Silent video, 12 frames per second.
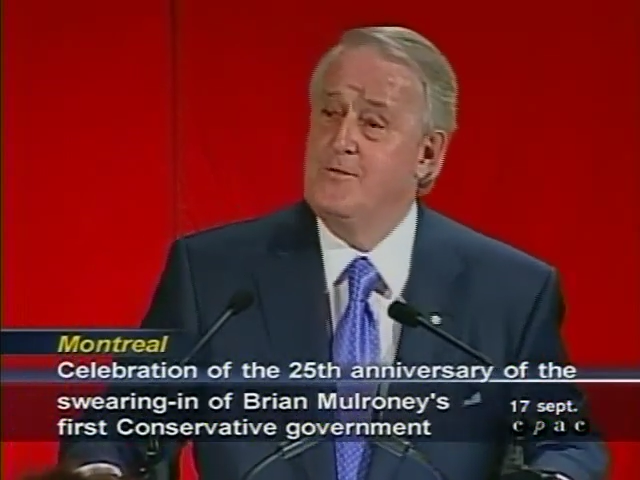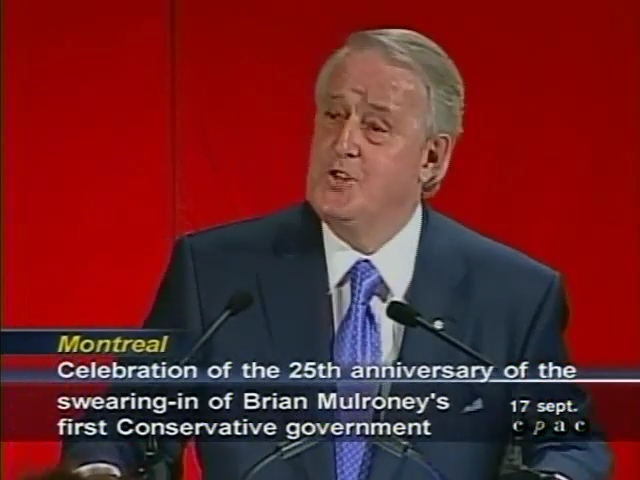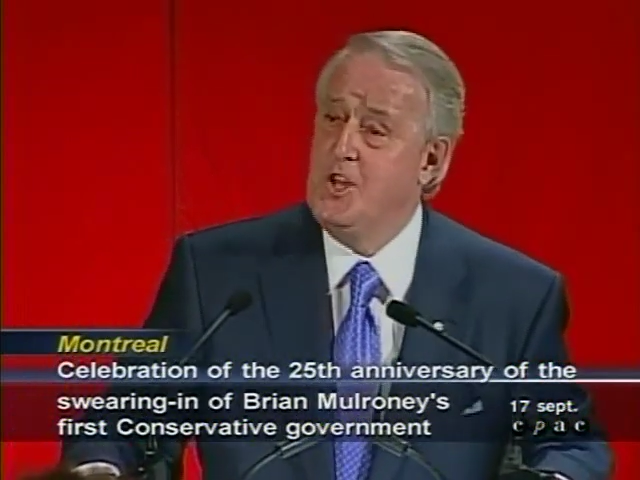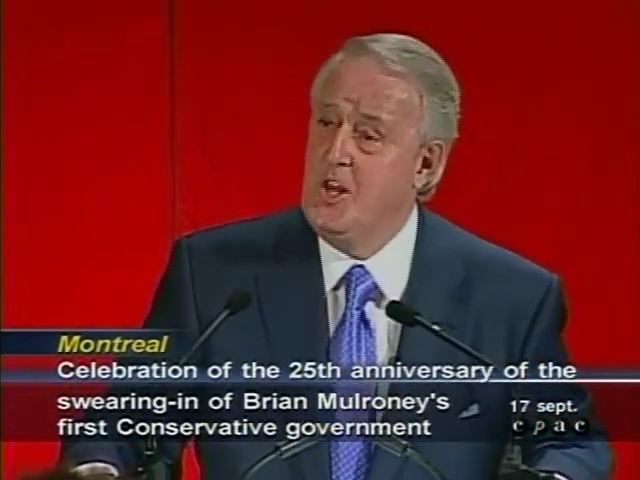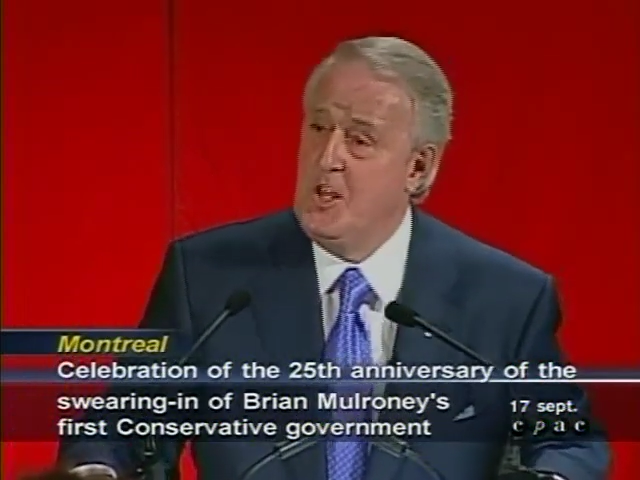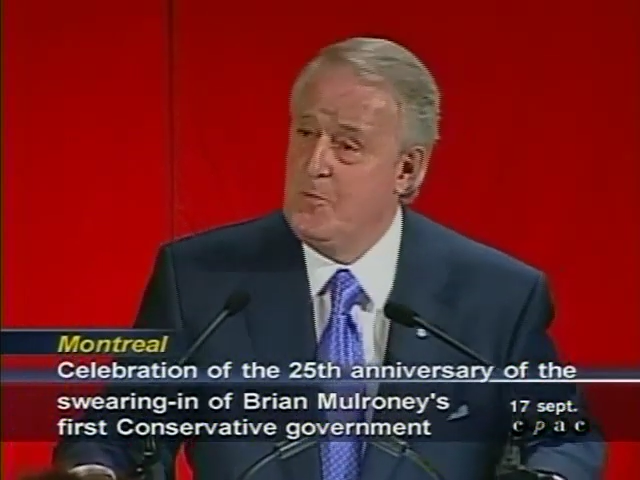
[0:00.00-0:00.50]
of
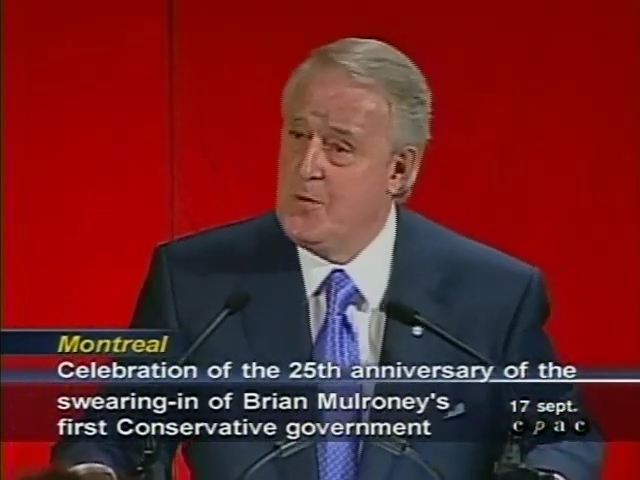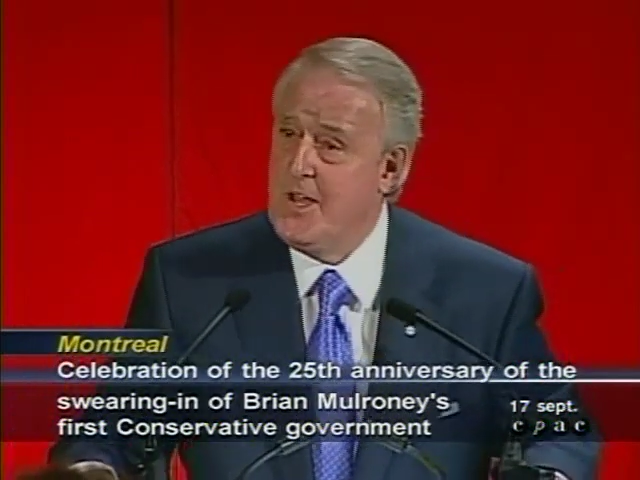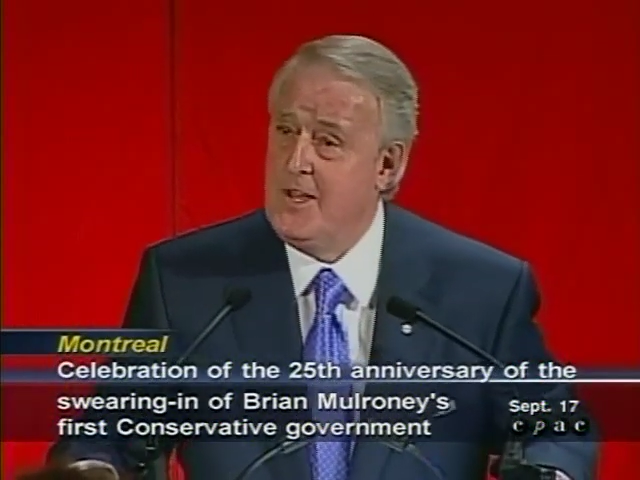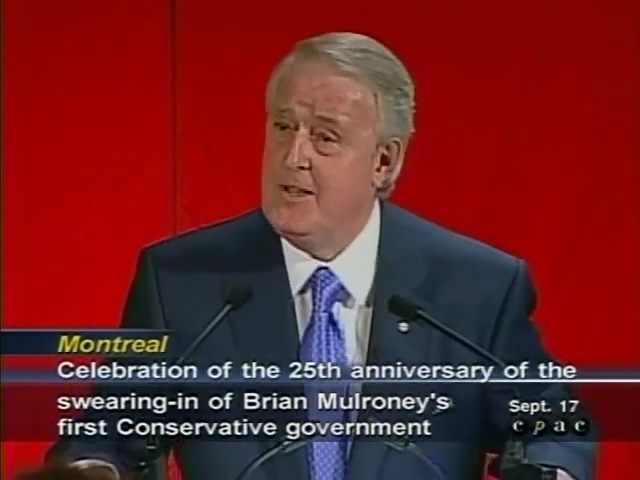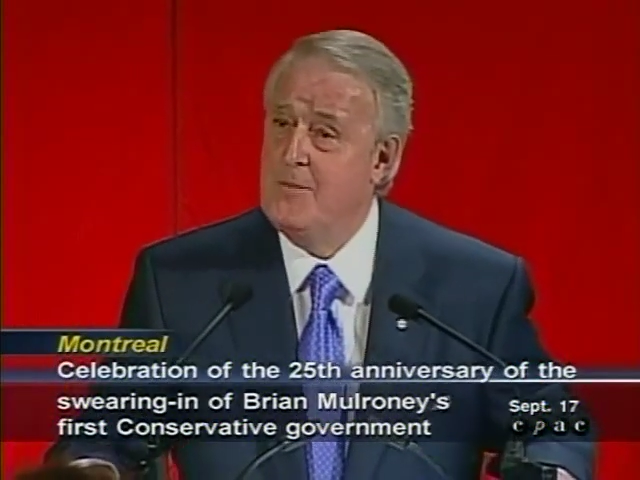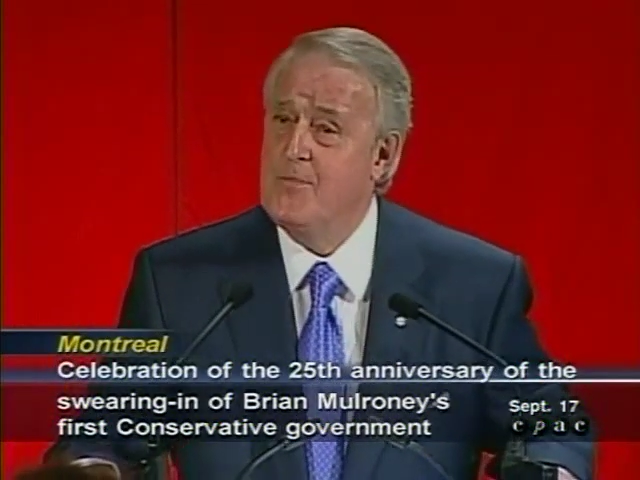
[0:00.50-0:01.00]

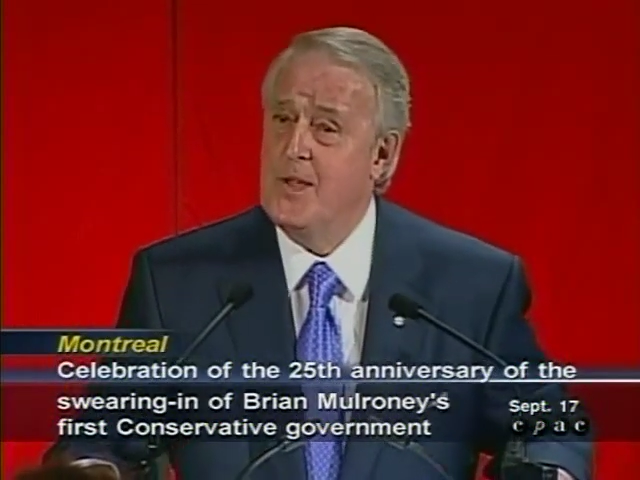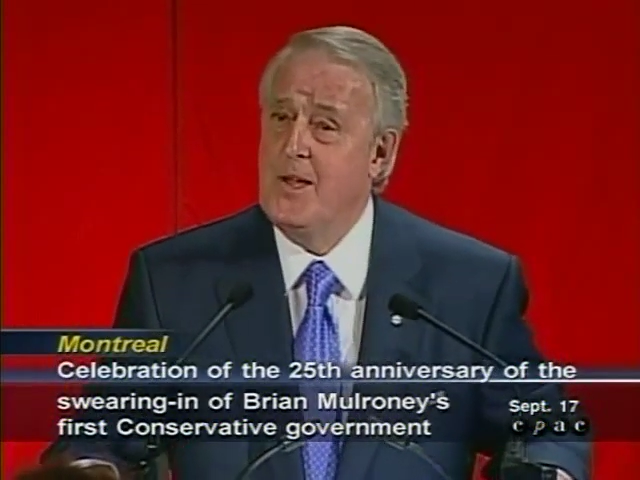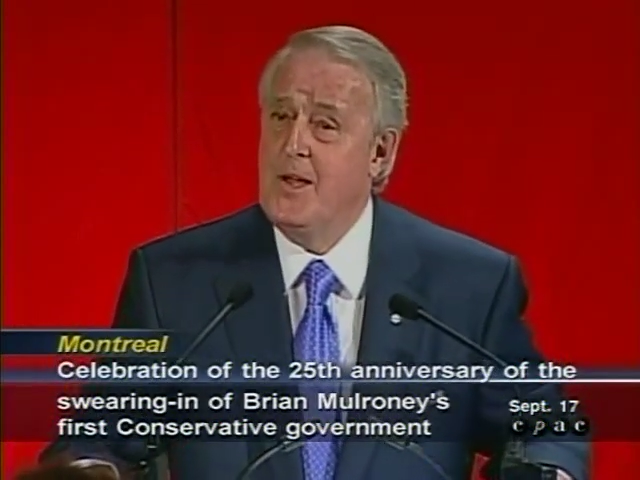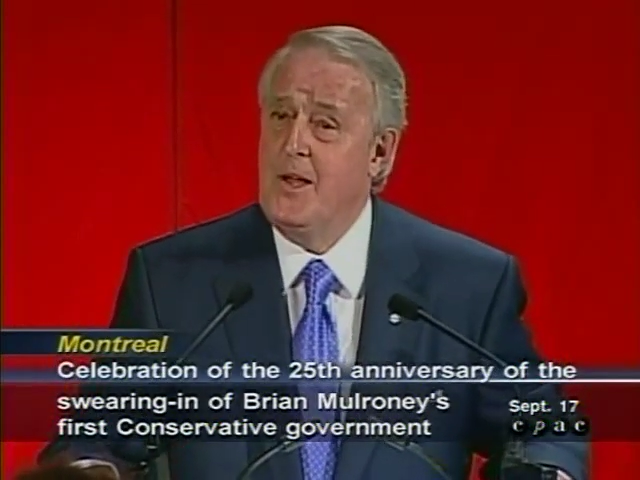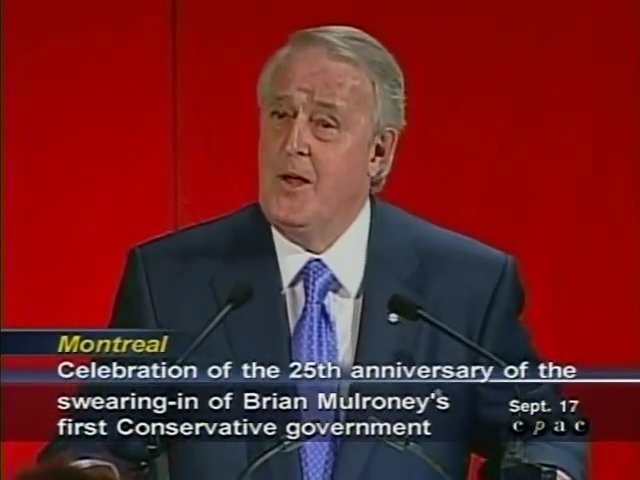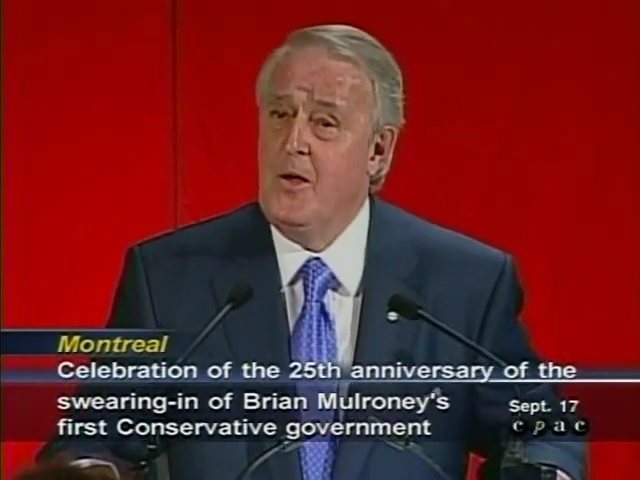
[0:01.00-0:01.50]
GDP,
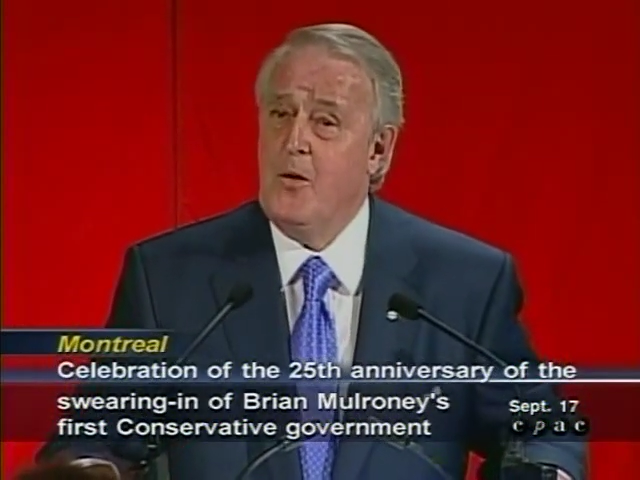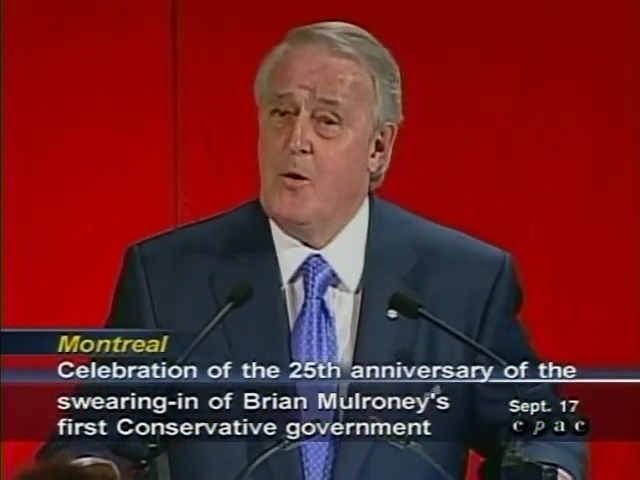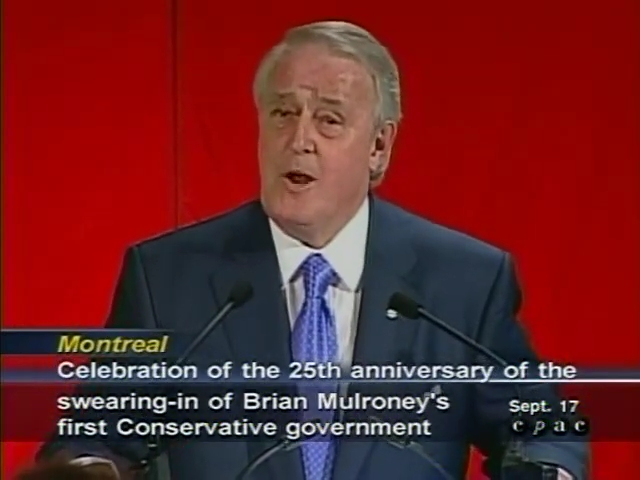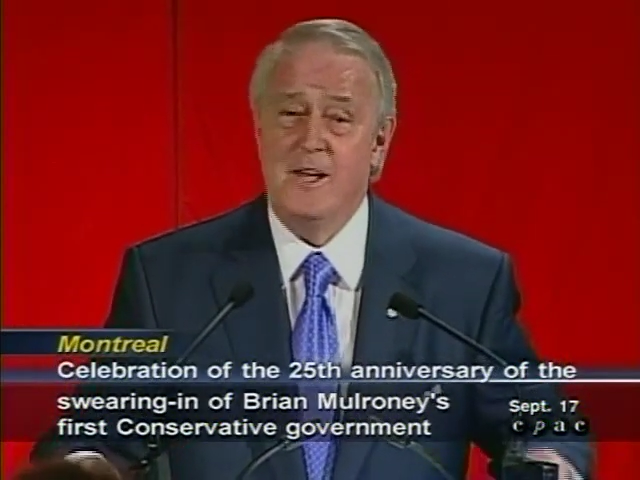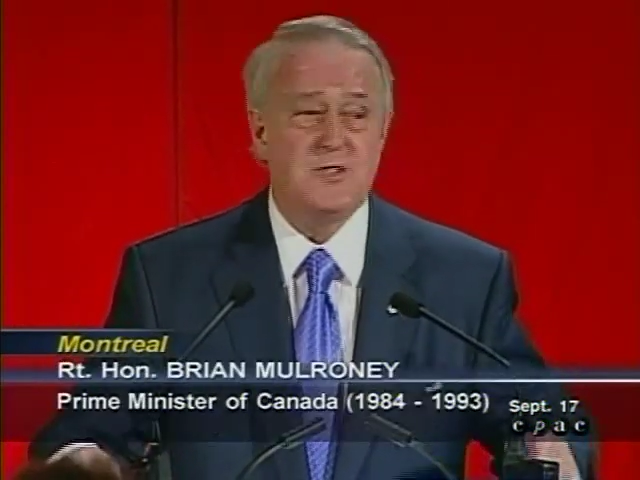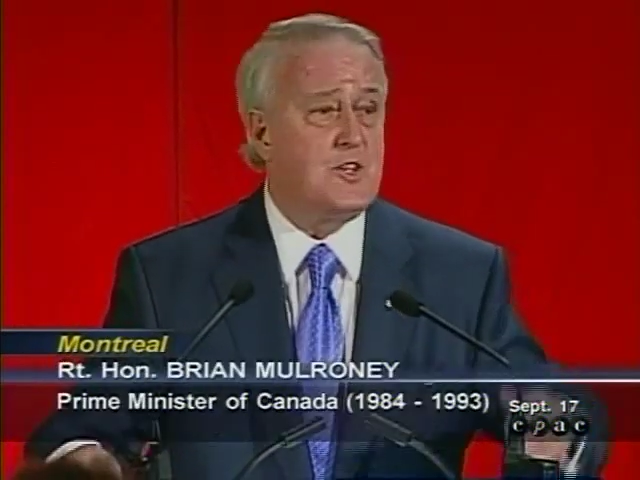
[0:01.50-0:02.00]

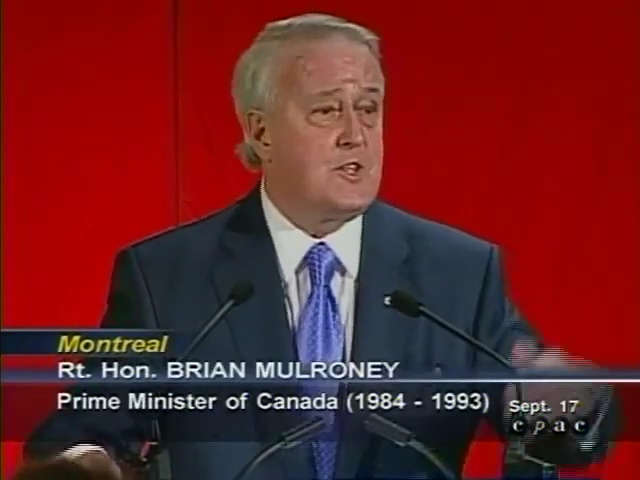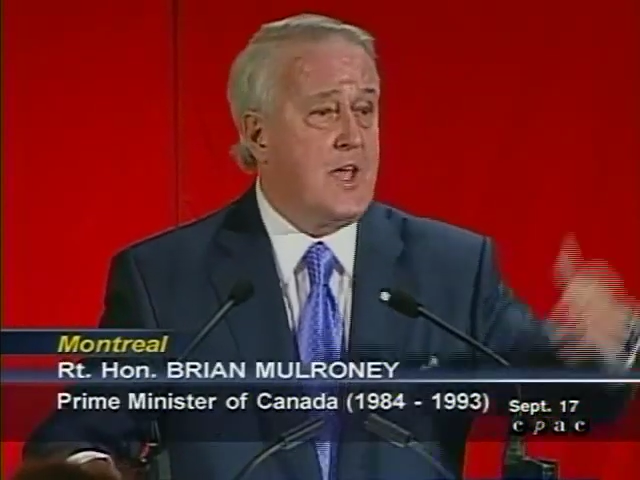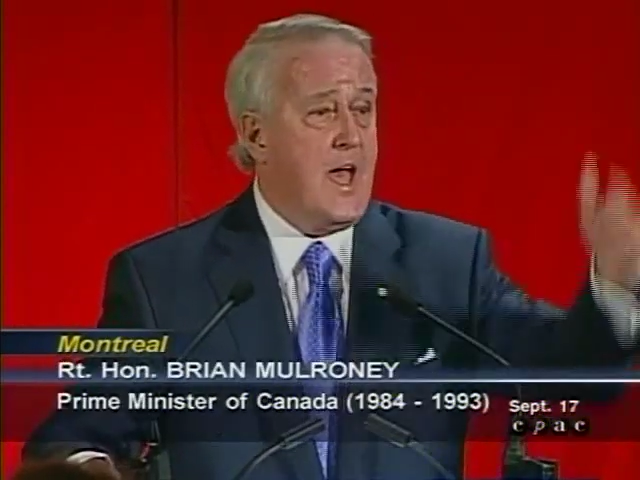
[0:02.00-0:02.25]
whereas in